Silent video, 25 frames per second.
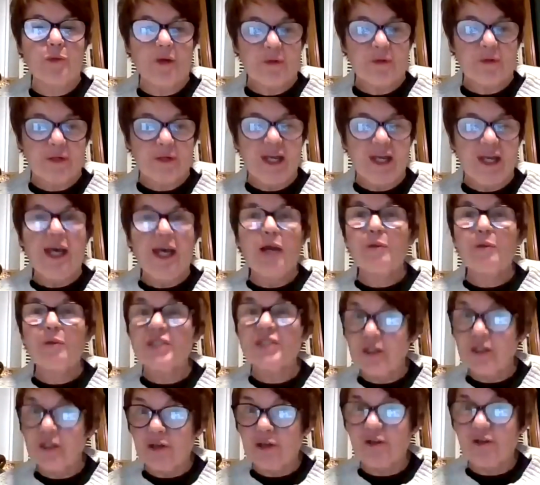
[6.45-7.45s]
We're so
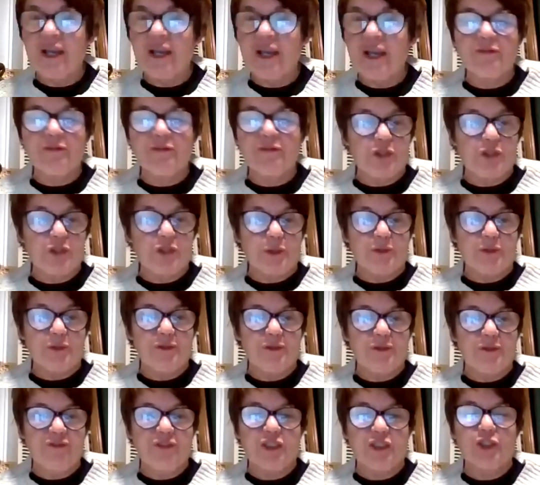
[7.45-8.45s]
grateful to you for
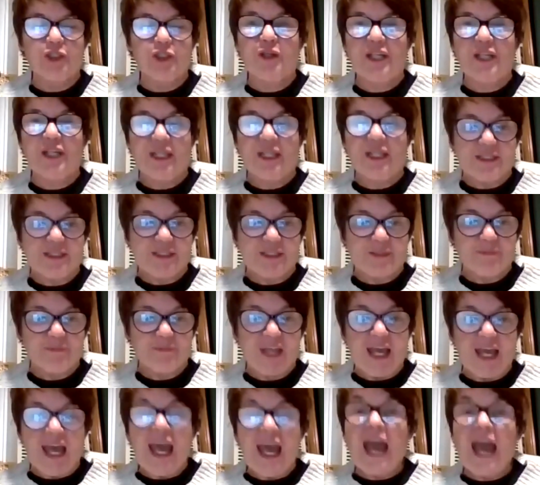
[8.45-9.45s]
joining us.
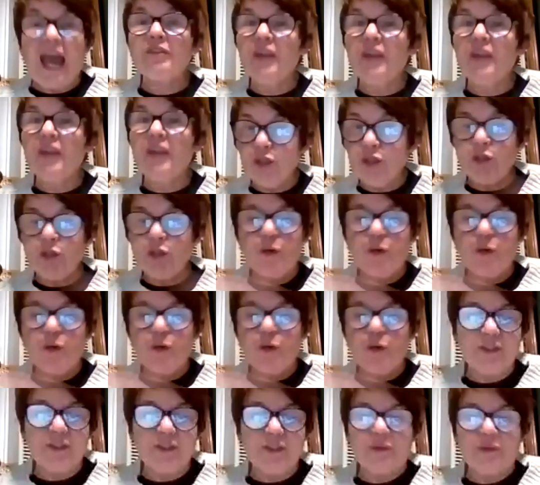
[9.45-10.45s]
And thank you,
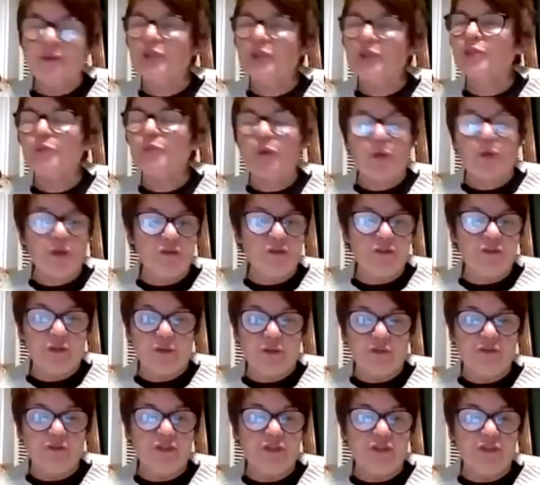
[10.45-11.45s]
thank you to all of
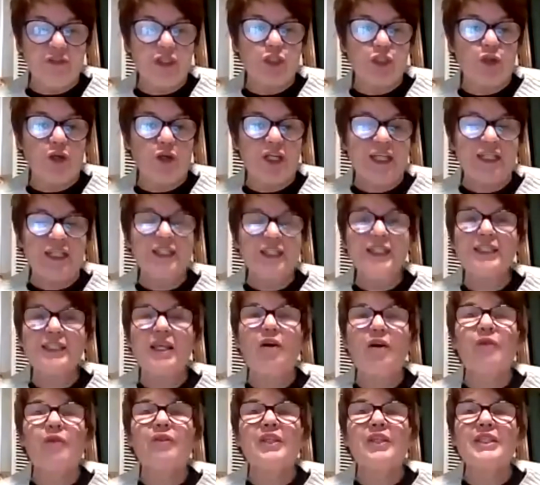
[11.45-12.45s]
you for joining us
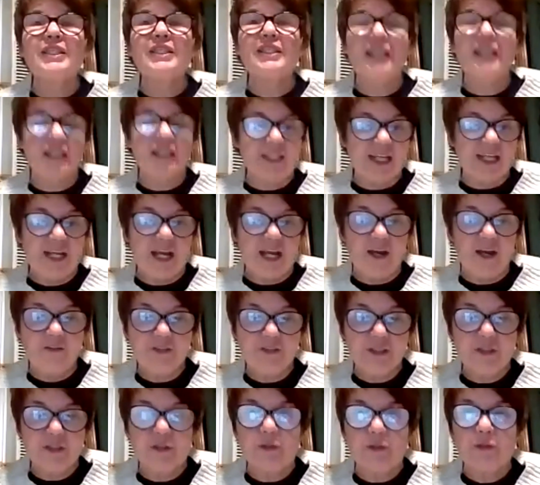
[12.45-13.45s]
on this Sunday
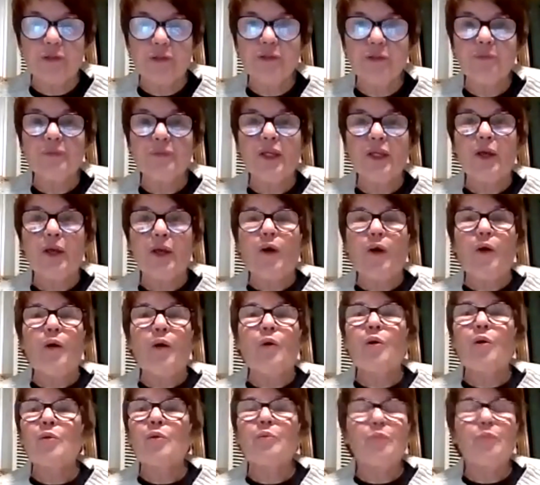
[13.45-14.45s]
afternoon
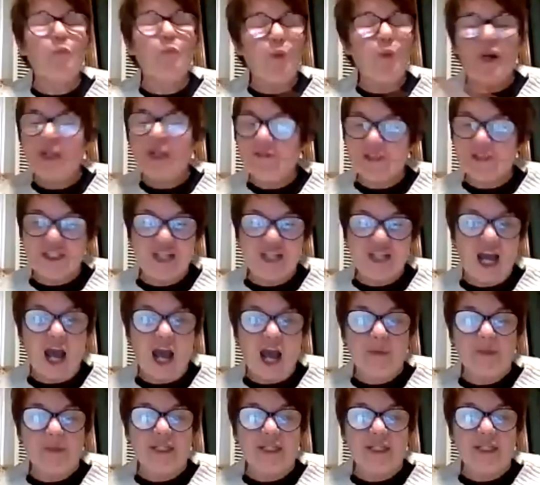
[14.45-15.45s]
or whatever
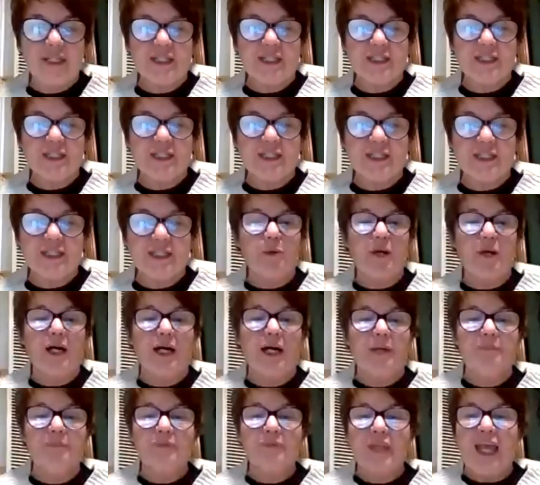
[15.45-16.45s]
time it is where you are.
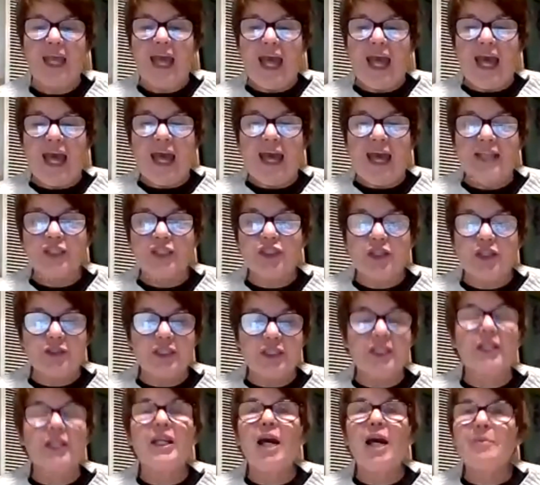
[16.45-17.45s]
As Joe
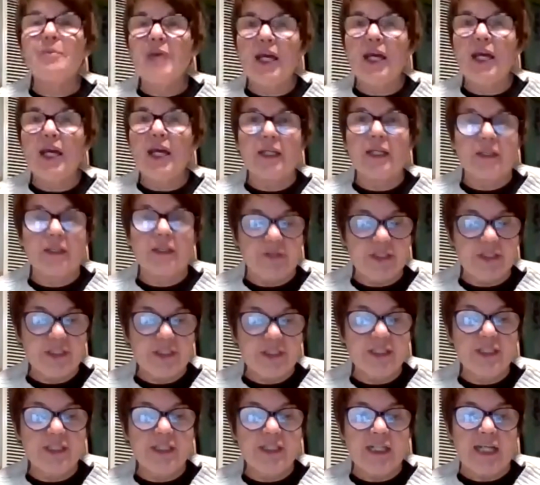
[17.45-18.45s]
said, I'm Helen
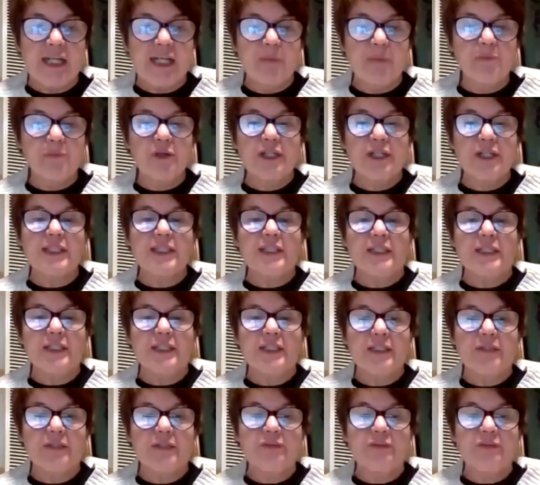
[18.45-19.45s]
Richardson and I'm president
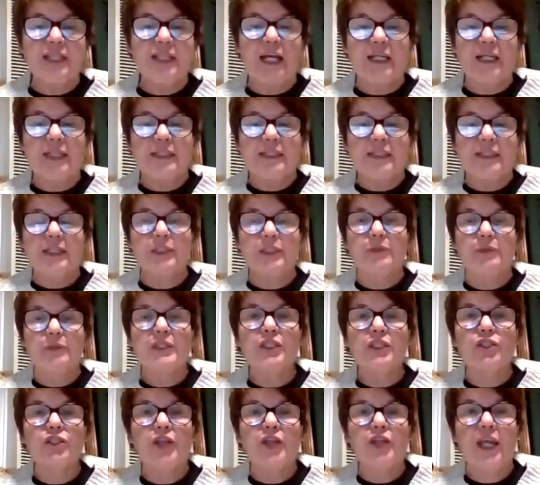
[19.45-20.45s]
of Sakyadhita
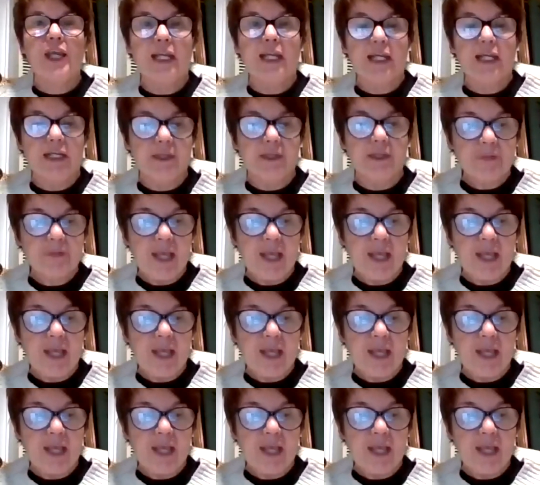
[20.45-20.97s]
Australia.